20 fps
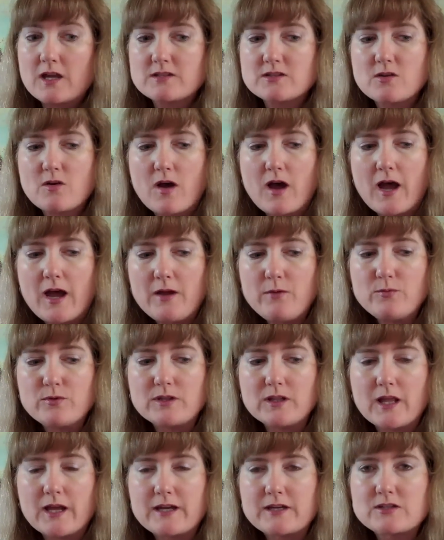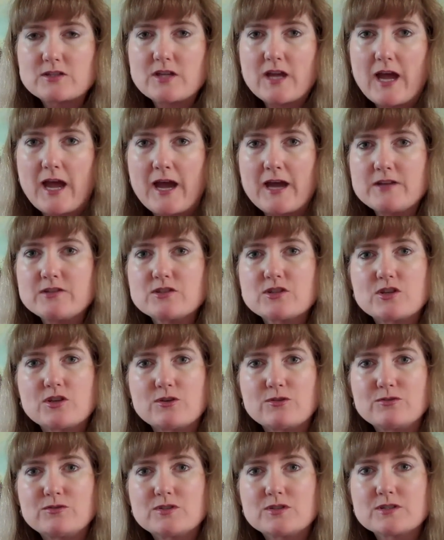So, I would like to ask
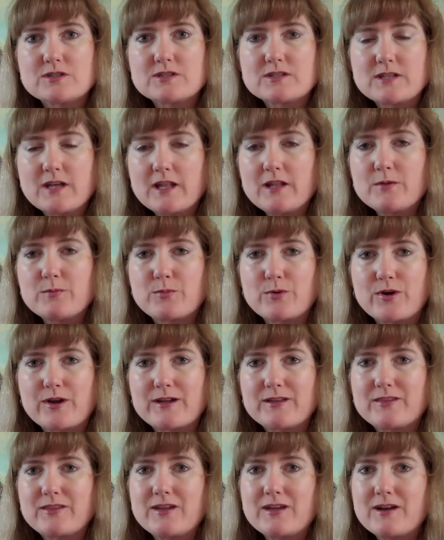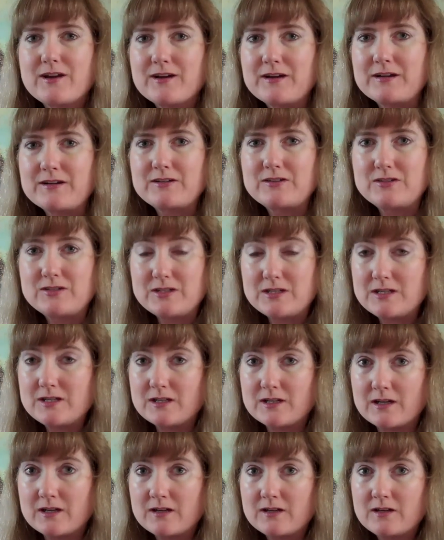you to celebrate the
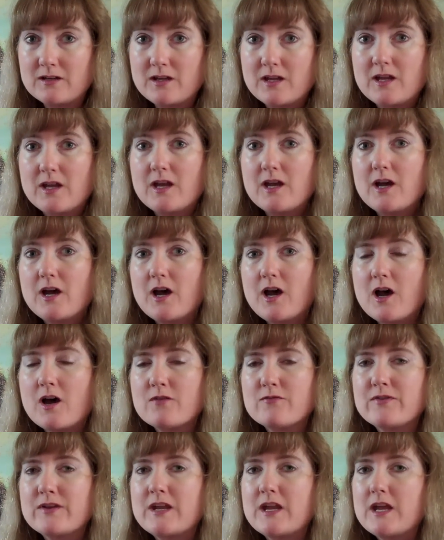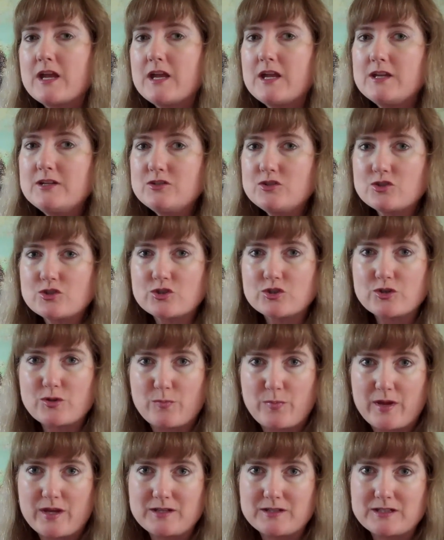idea of an
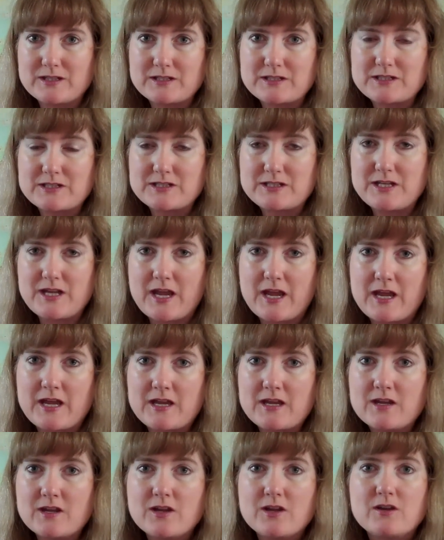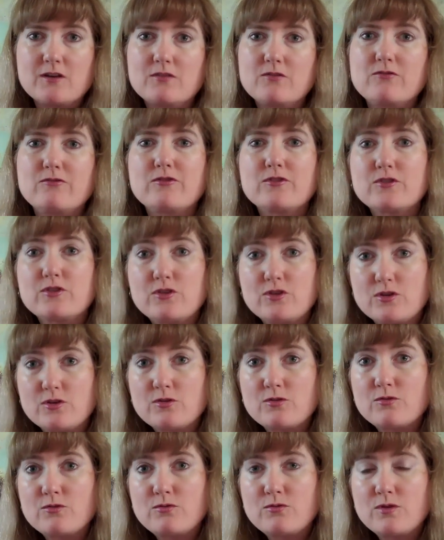Interdependence Day for
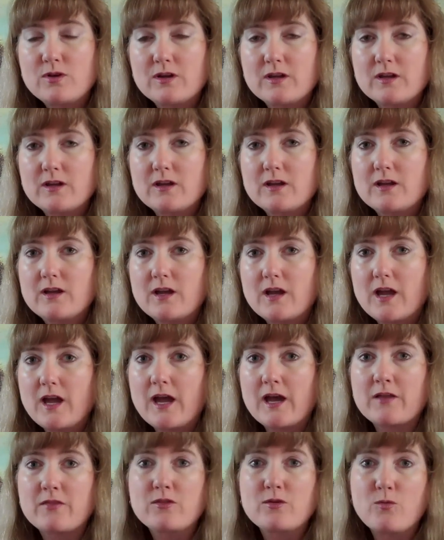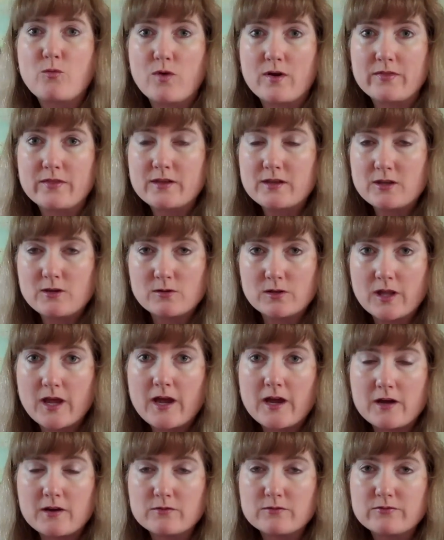you and the one that you
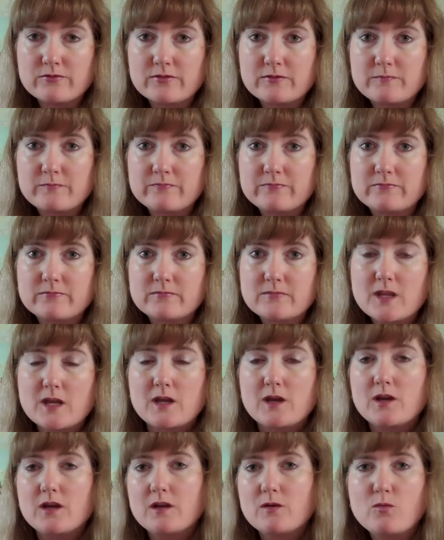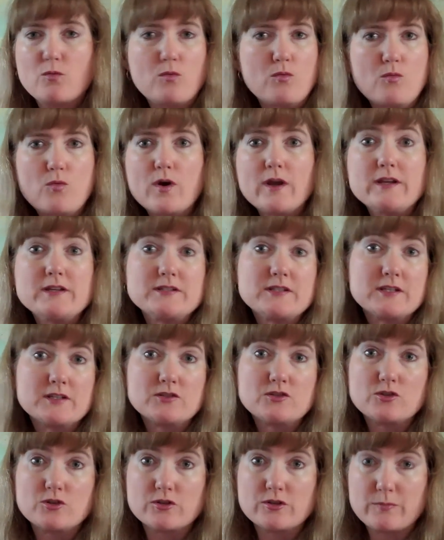love. What is
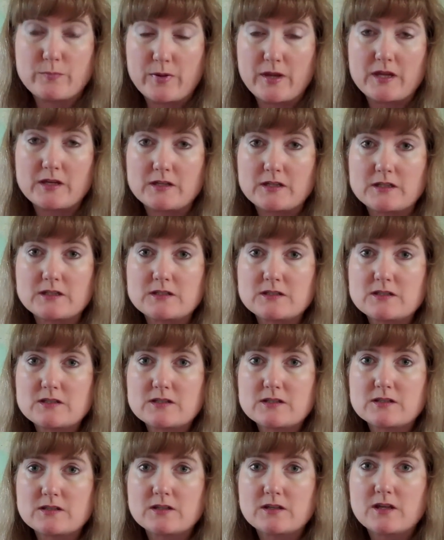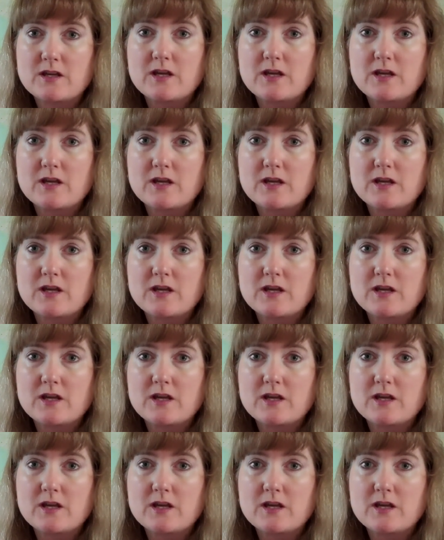interdependence?